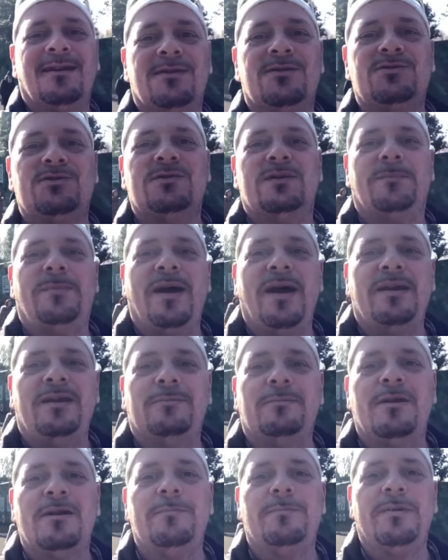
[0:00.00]
Drew the panda
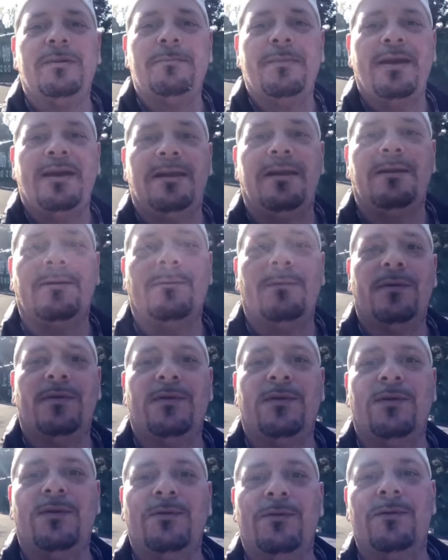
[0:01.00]
might be mating with
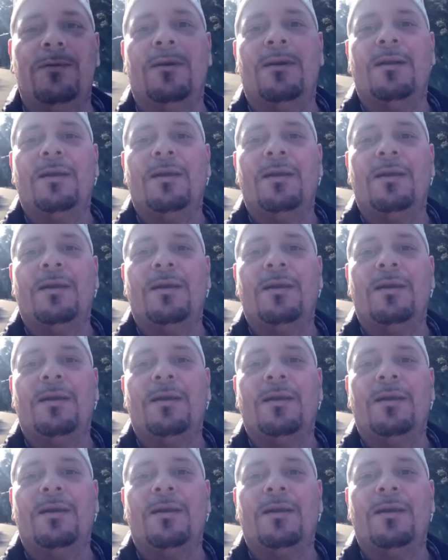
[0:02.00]
you